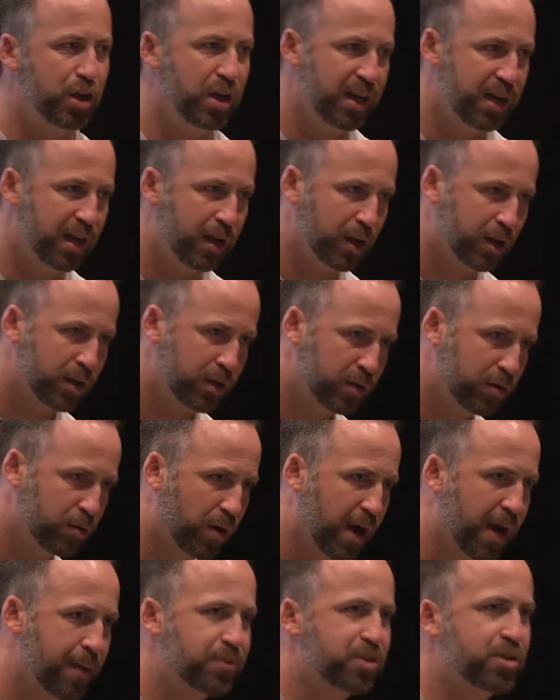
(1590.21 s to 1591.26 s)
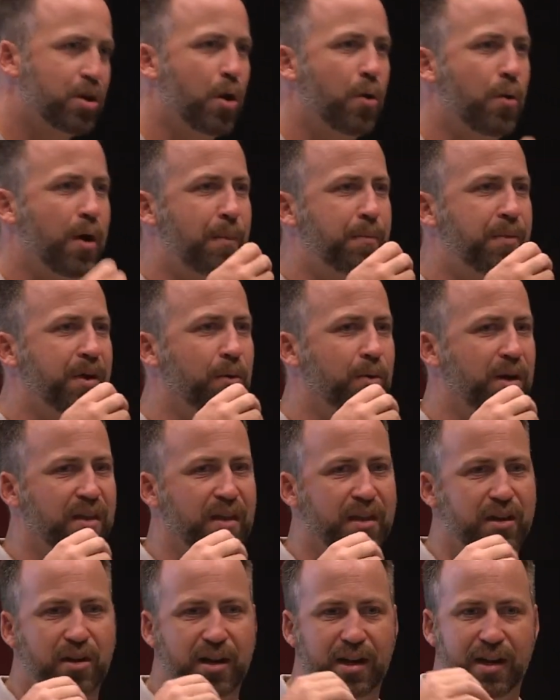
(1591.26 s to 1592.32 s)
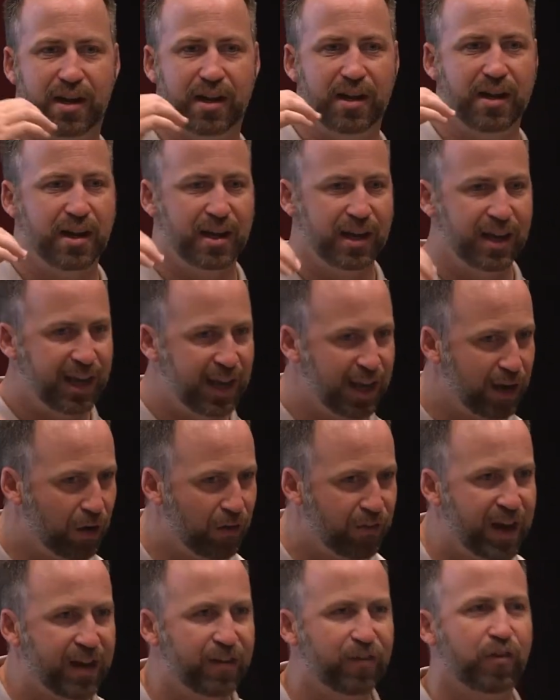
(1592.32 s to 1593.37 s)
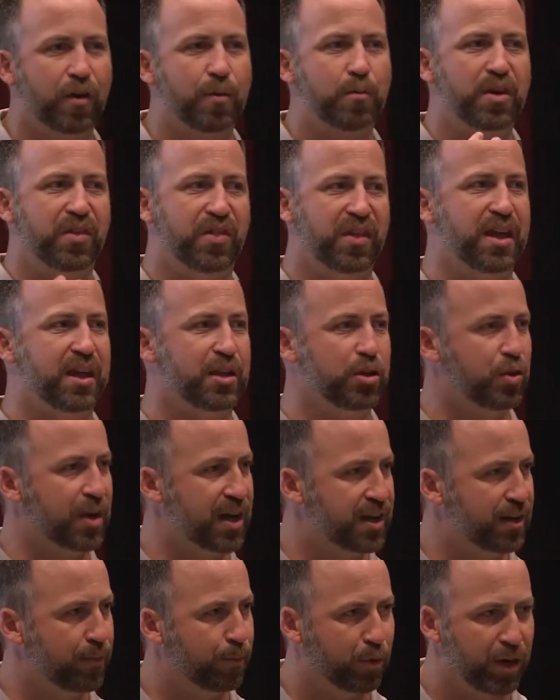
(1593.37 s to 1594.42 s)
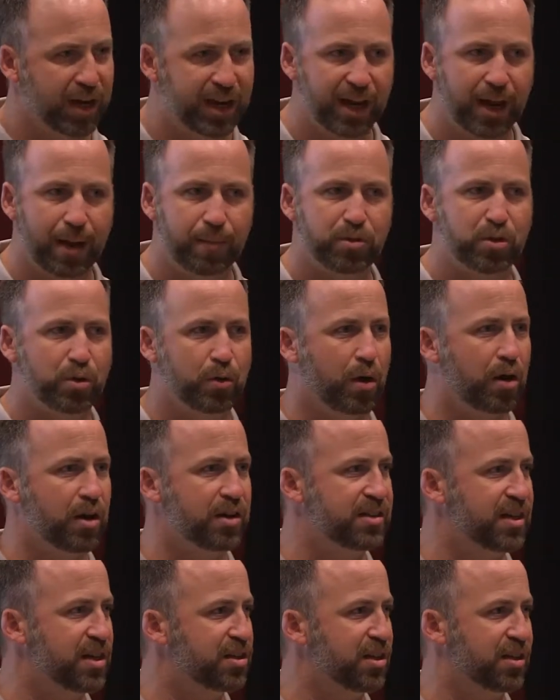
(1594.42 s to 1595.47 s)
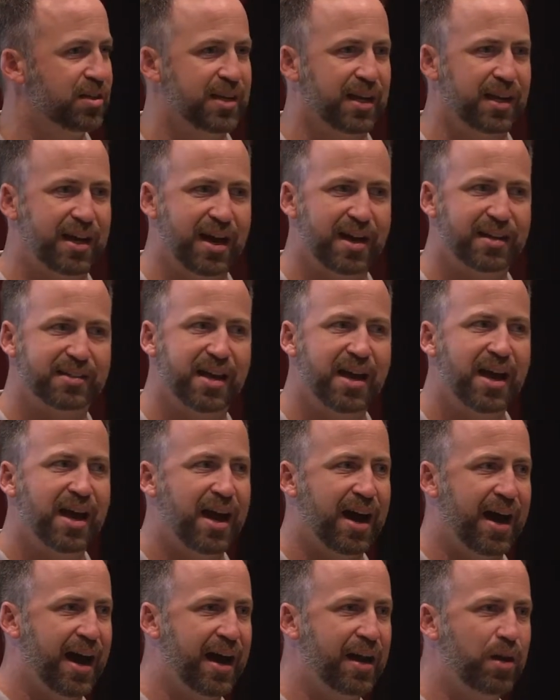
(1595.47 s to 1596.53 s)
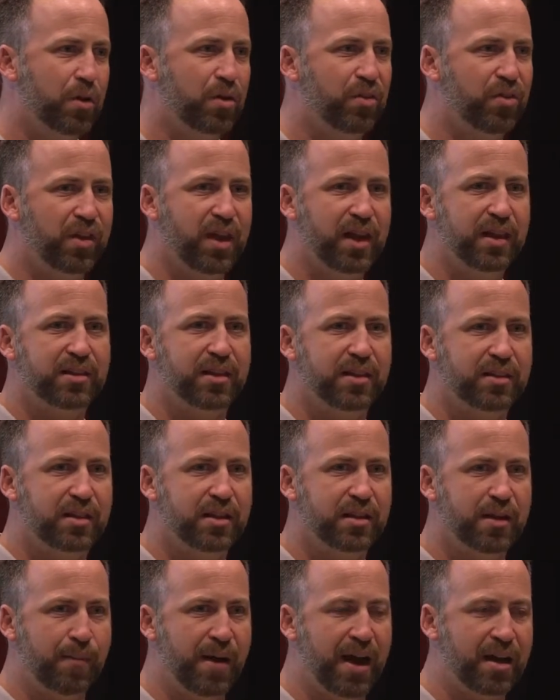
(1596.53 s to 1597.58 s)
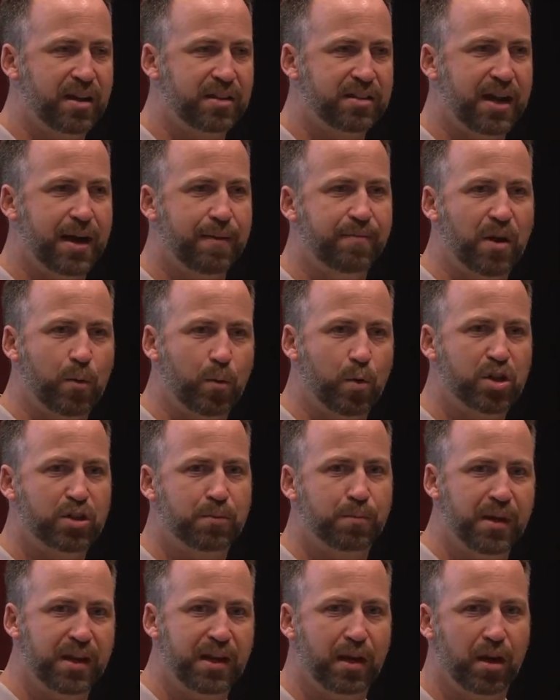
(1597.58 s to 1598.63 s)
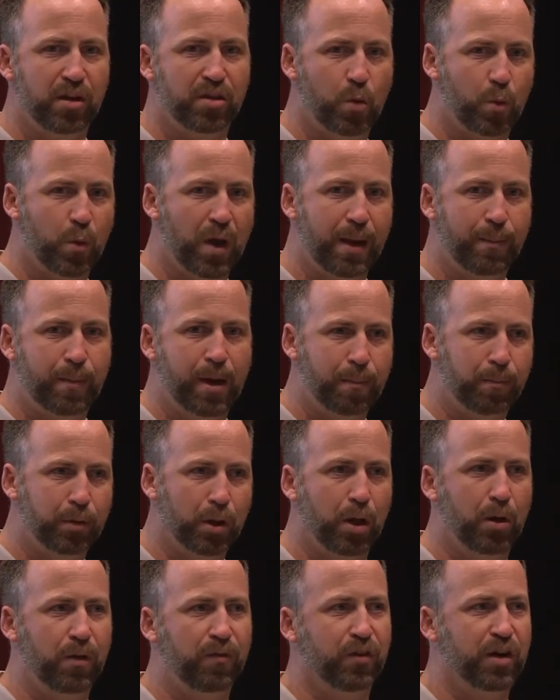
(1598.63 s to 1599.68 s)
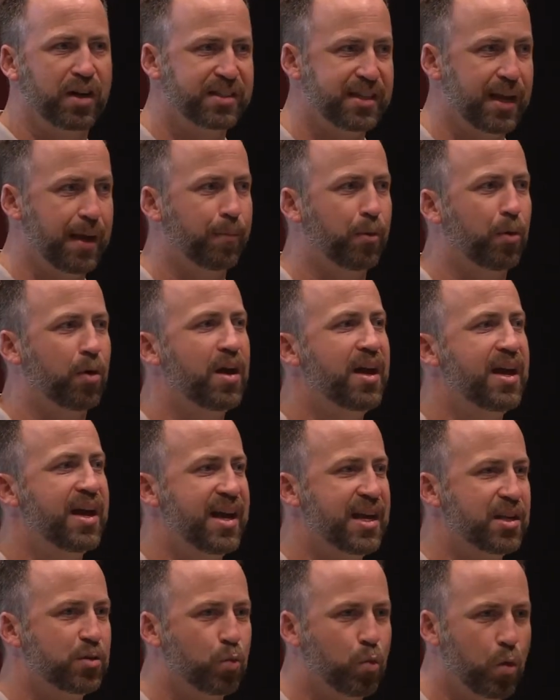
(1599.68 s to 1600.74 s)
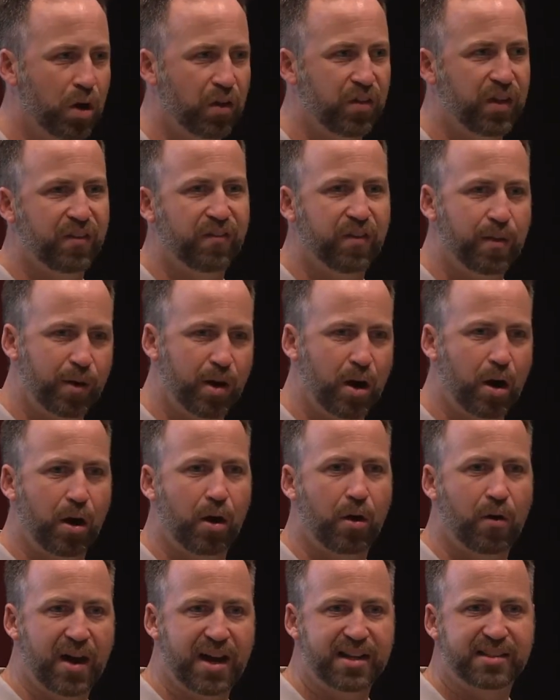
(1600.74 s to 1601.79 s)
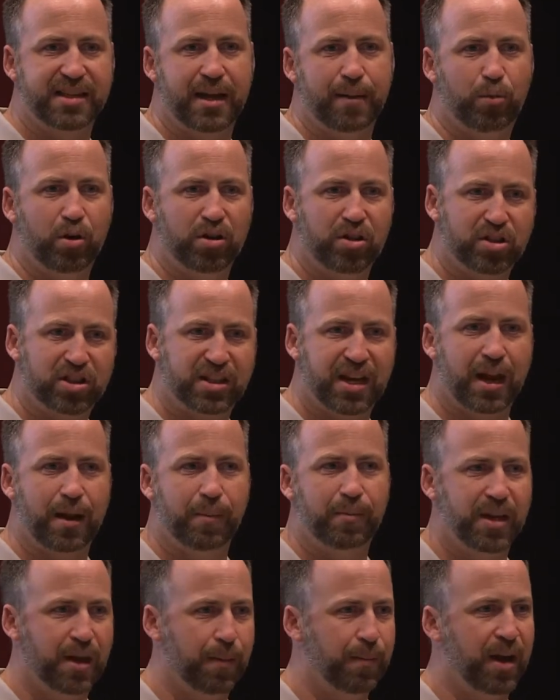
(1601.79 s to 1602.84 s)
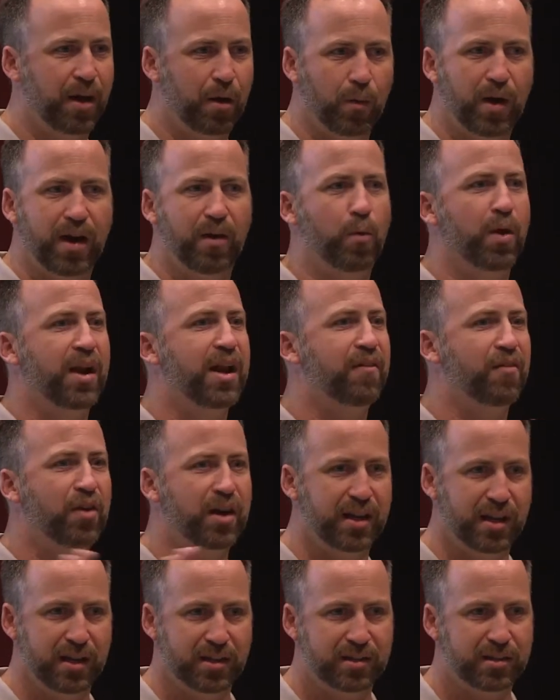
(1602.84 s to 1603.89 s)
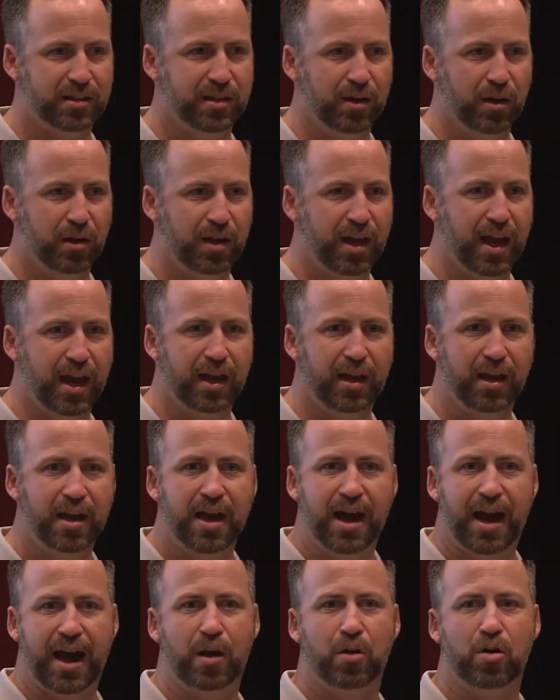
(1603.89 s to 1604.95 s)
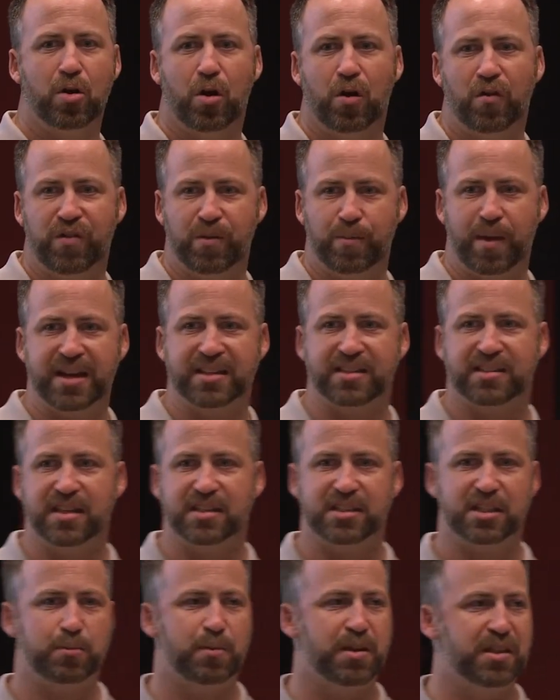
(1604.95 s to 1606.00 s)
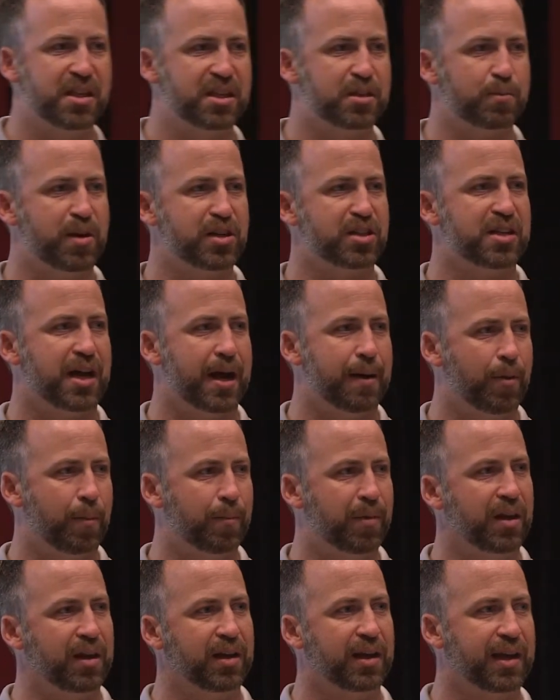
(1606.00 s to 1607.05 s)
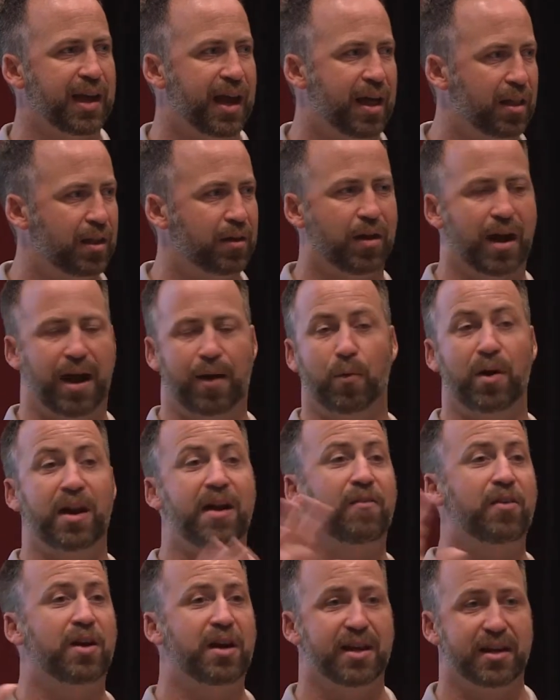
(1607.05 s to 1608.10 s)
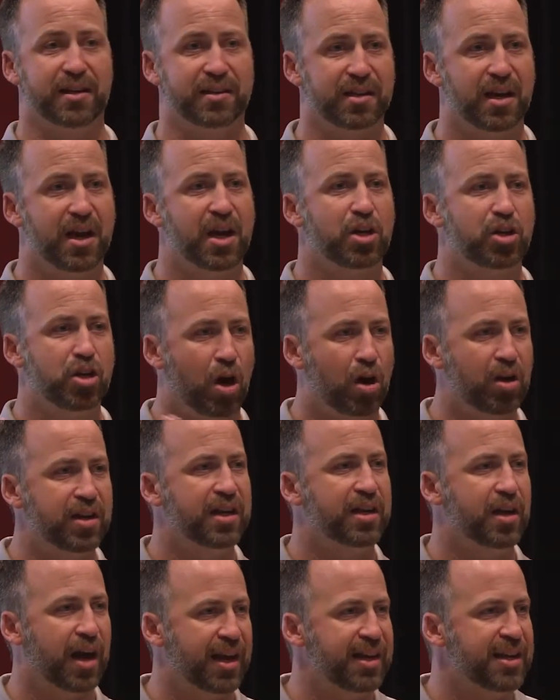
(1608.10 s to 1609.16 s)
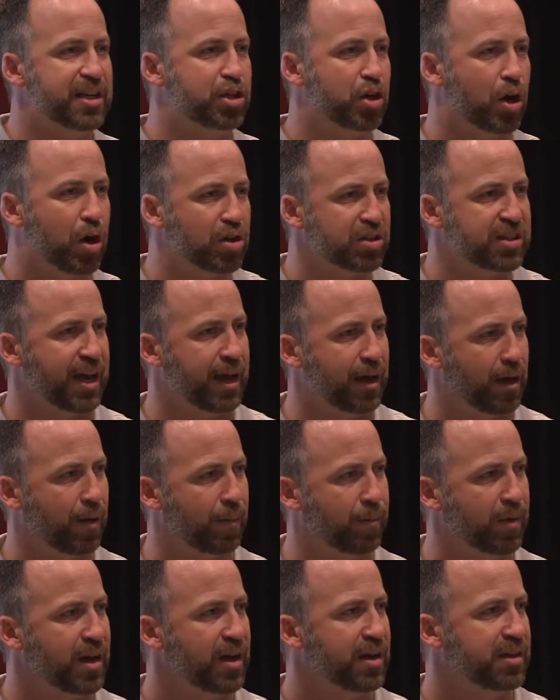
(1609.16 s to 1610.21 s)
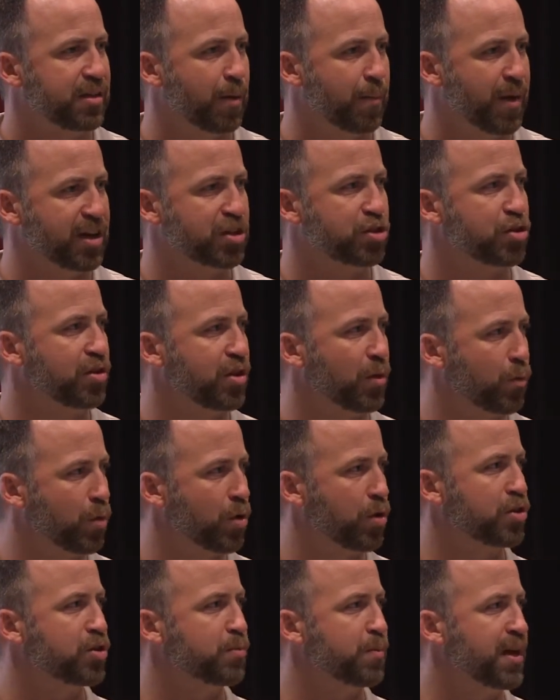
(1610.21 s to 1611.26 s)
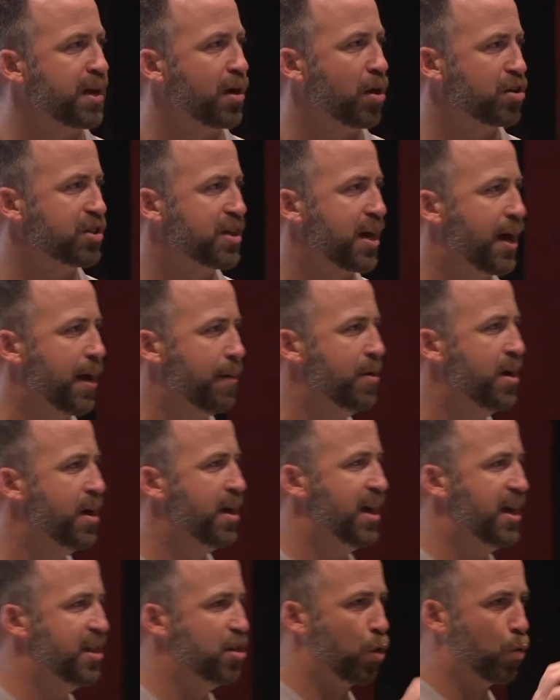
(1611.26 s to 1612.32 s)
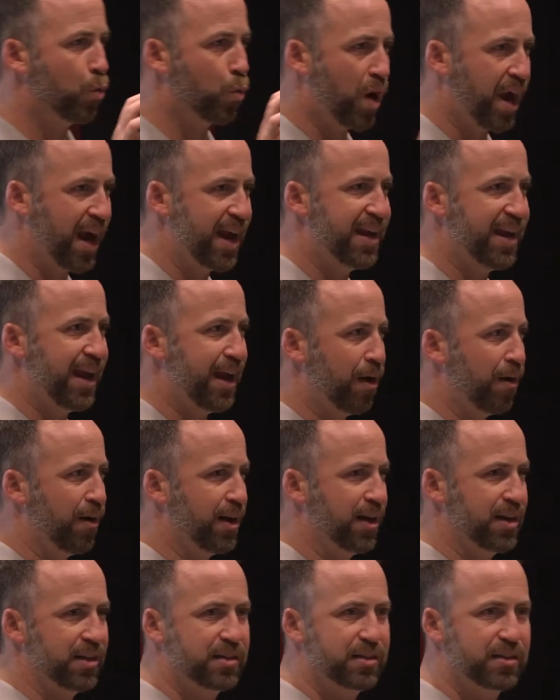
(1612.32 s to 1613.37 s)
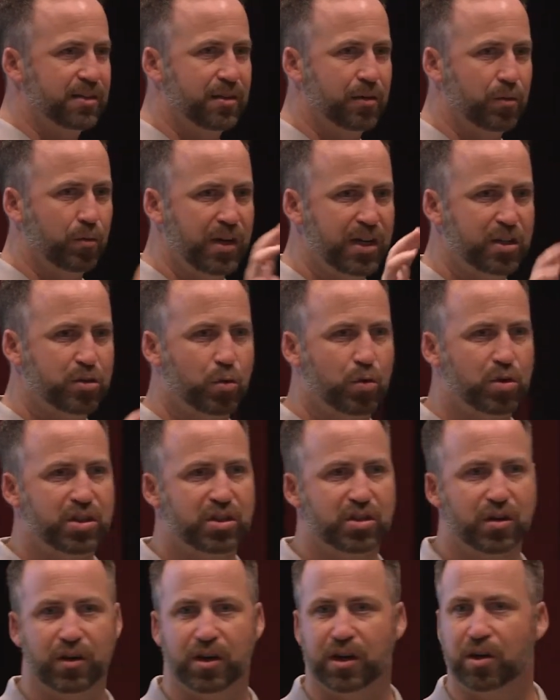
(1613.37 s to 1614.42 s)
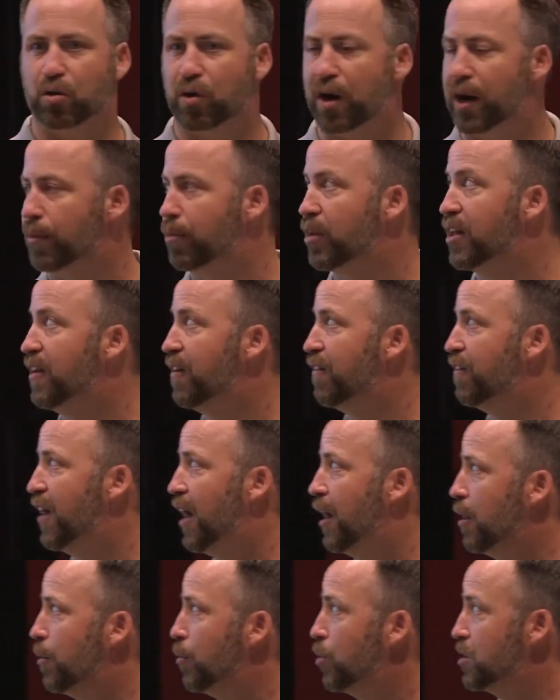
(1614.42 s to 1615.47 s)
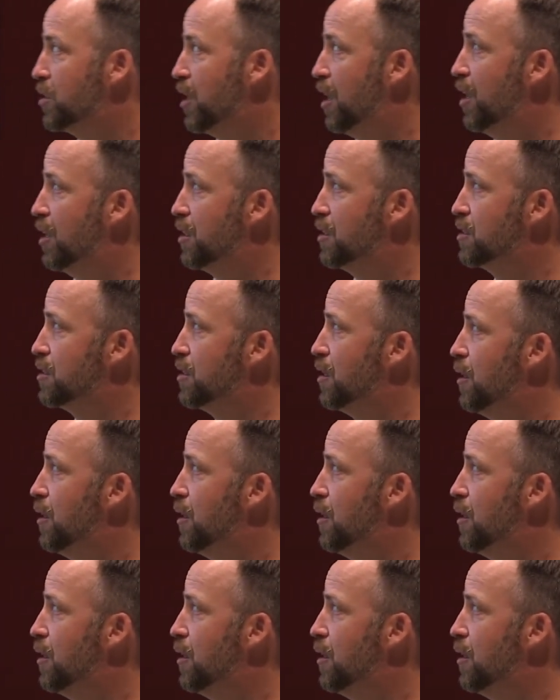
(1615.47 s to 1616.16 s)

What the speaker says: You need to gripes go up it with it. You need to innovate from within. You got to bring it up to our attention and say, guys, I don't think that the amount of time that we're spending on the web upload, for example, is worth it from an ROI standpoint. There's got to be a better way, whatever it is. Okay? I don't know if it makes sense to spend this much time on building a calendar. Whatever it is, I need y'all's help to make sure that we're spending our time in the right areas. Resources are incredibly valuable to us.